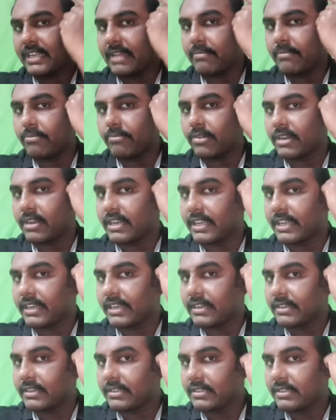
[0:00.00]
temporal line
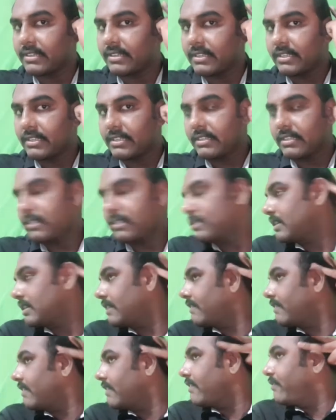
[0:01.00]
okay
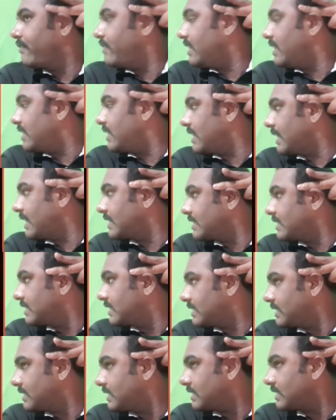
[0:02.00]
when you feel like this
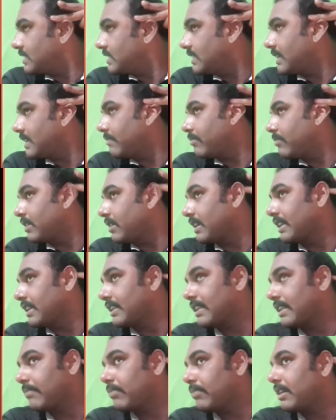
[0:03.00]
this is the temporal line
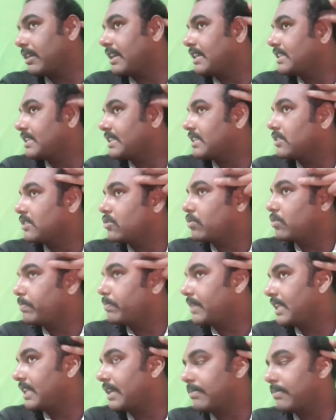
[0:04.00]
temporal line is the
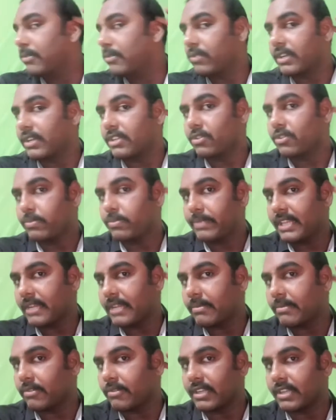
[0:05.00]
superior boundary superior
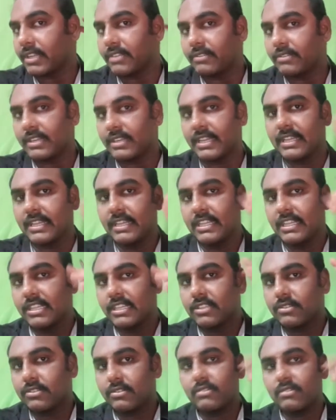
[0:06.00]
boundary okay
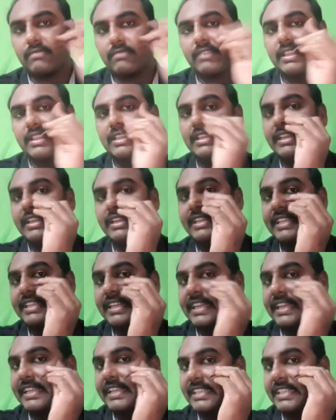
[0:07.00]
so when the, it is an
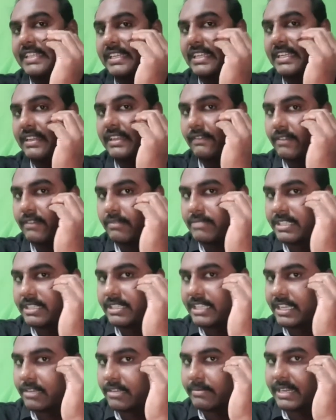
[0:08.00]
extension from the
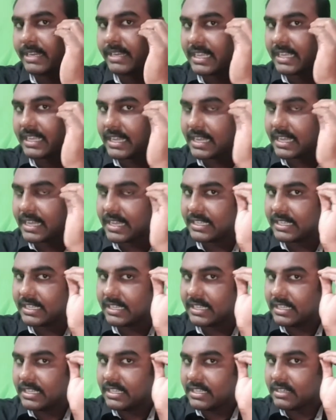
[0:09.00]
zygomatic arch
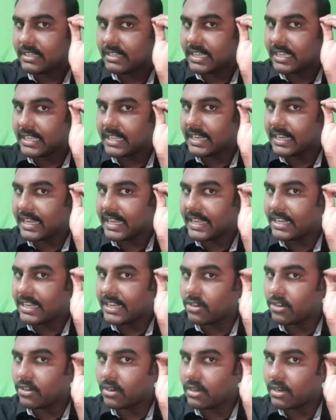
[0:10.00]
okay and the line
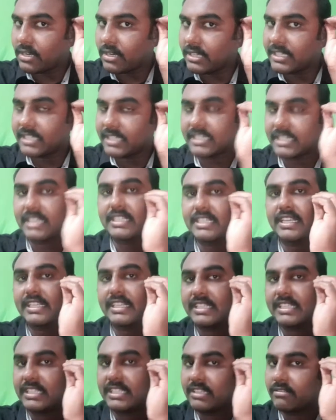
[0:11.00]
drawn just as an
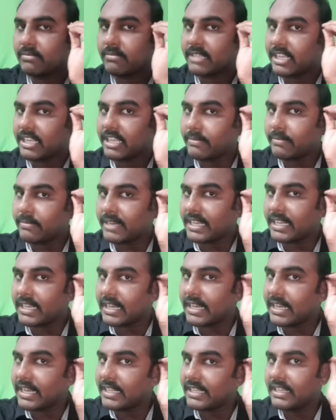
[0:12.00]
extension from zygomatic
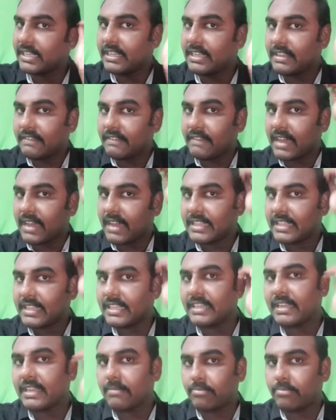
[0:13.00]
arch where the
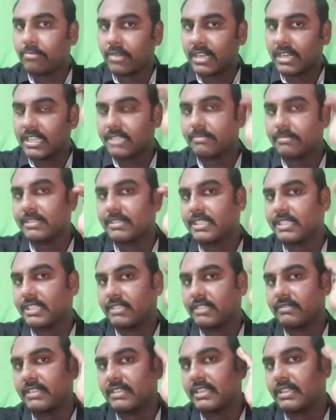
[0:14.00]
temporalis muscles
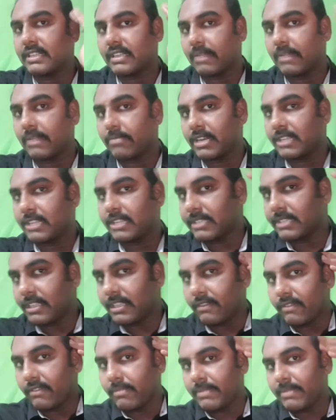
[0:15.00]
will temporalis
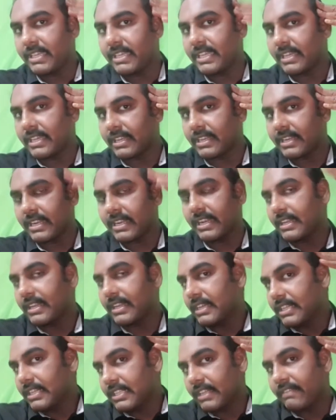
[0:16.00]
muscle will be here right
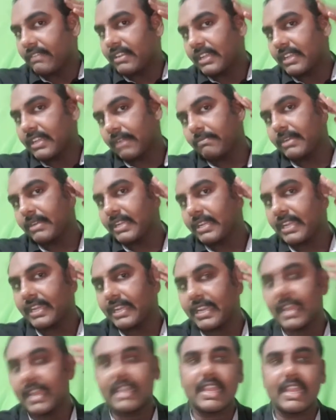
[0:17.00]
they will come and get
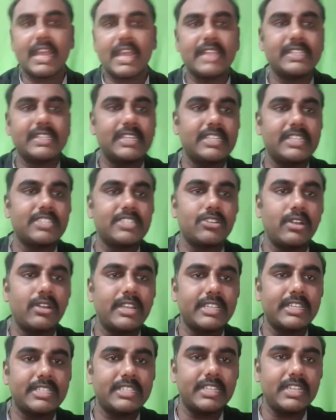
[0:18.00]
attached that is called
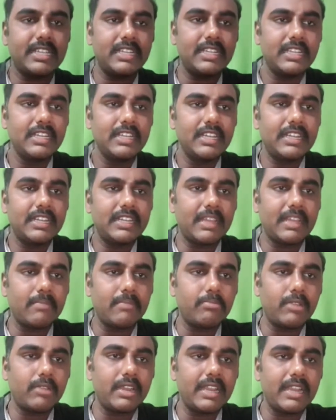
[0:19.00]
as the
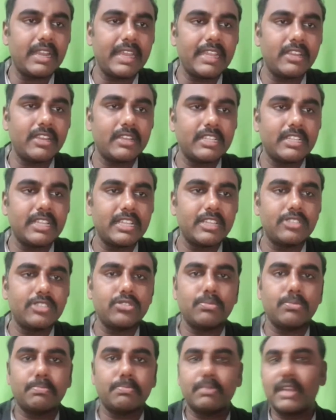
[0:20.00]
temporal line or the
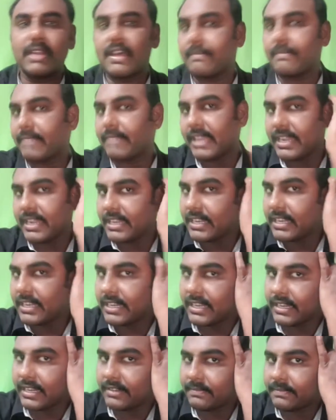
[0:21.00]
suprameatal
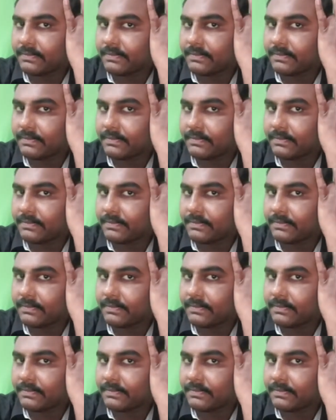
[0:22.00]
line